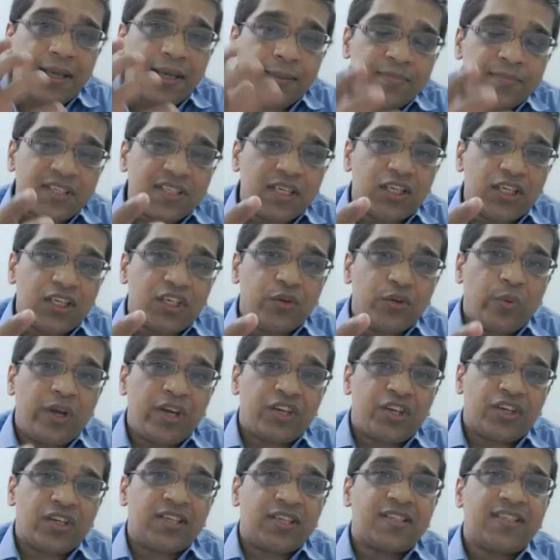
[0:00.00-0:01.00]

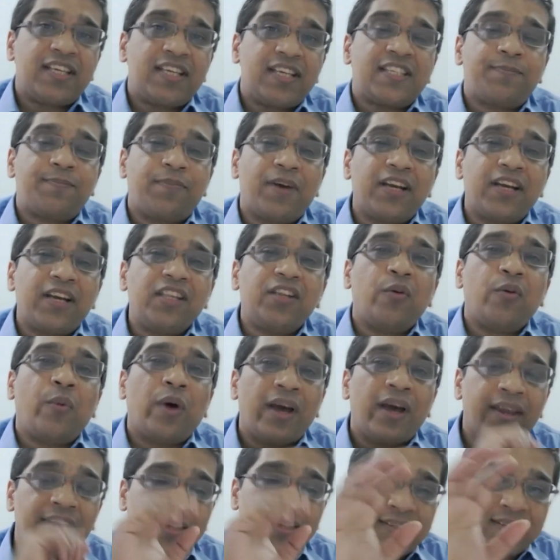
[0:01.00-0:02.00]
situations that spread the
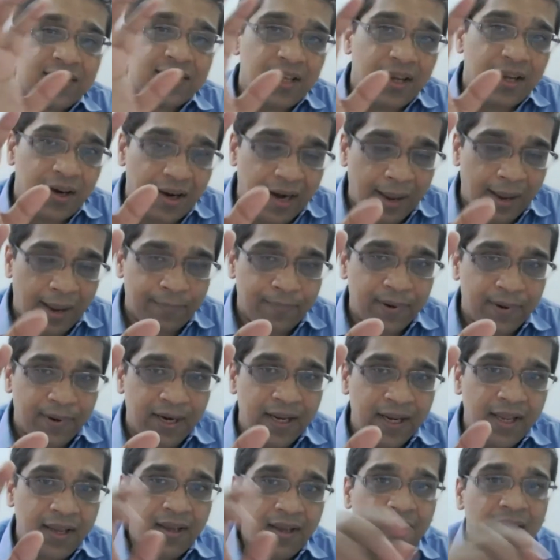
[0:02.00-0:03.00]
virus
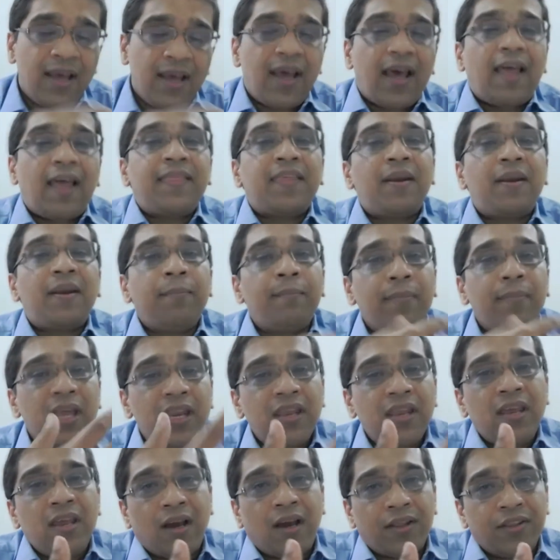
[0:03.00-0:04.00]
rapidly, and there are
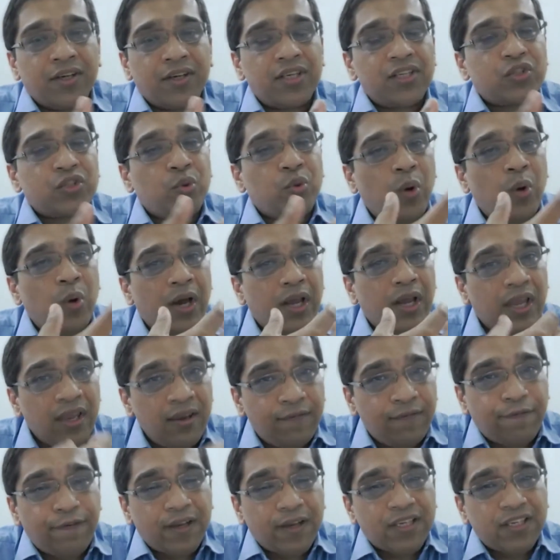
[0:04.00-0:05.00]
many others who are
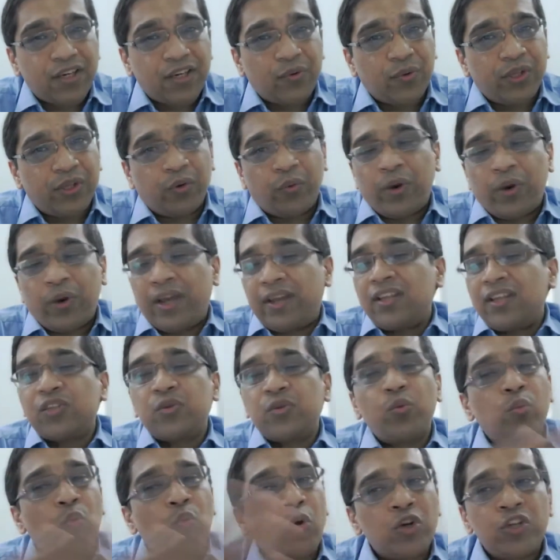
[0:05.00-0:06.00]
infected with the virus who
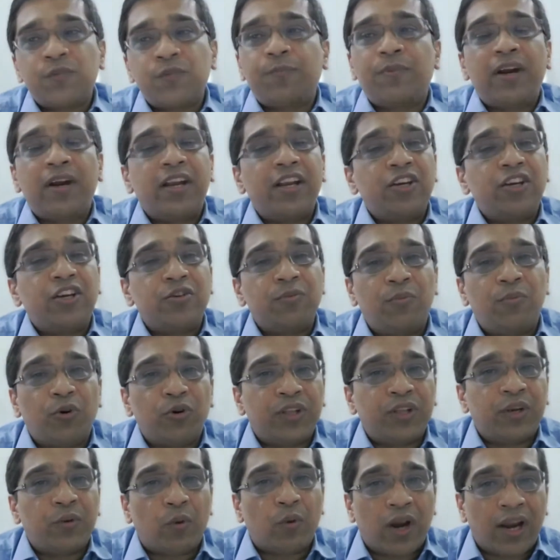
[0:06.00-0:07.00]
won't spread it to more
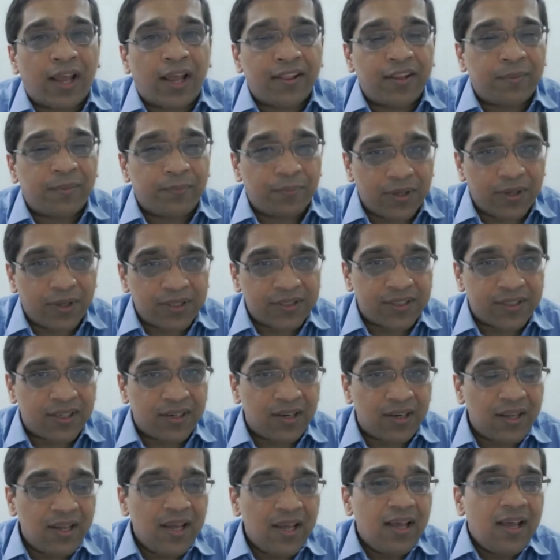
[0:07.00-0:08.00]
than one other person.
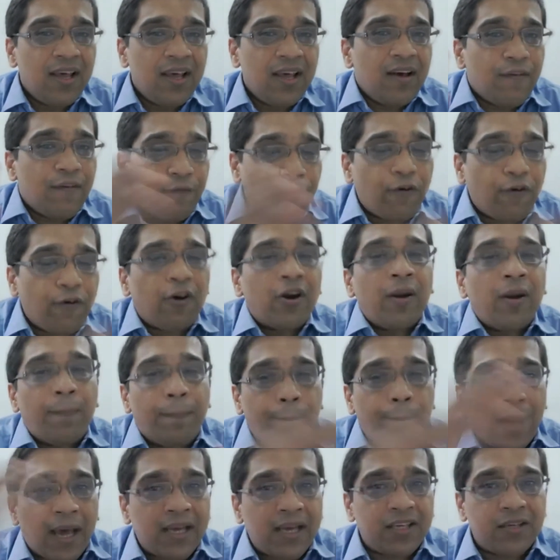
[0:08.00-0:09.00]
For a
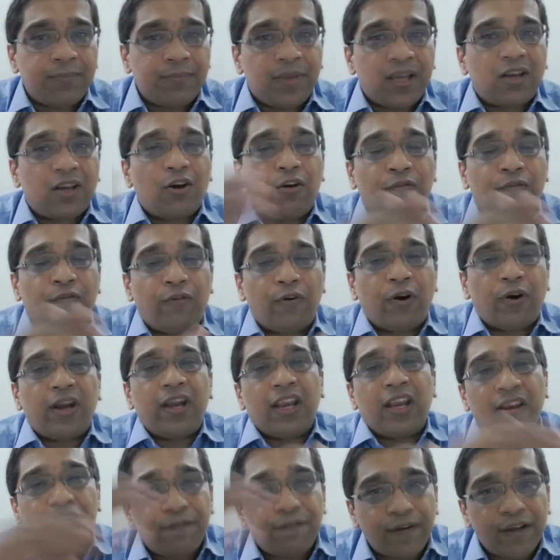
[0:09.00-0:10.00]
pandemic or for an
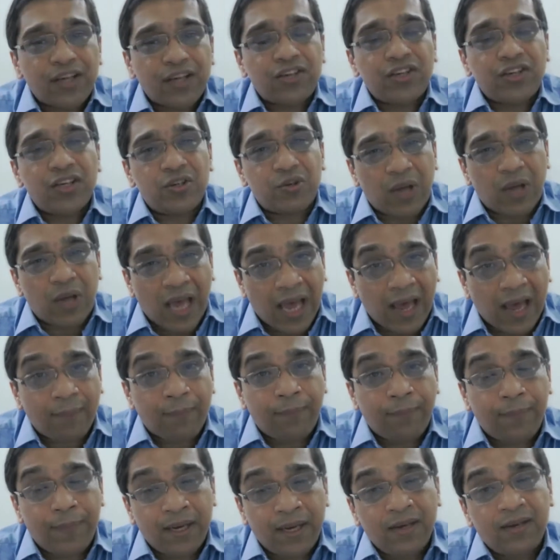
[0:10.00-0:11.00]
infection to
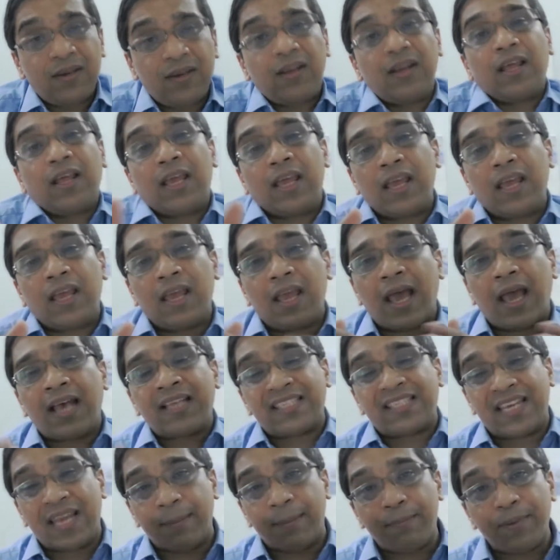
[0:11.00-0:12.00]
happen as an
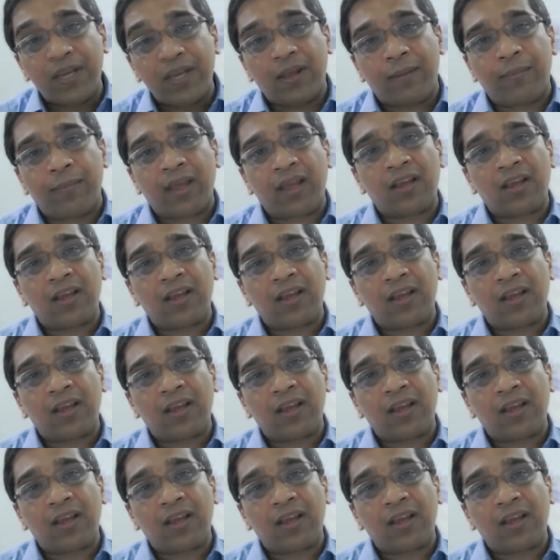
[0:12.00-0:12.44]
epidemic,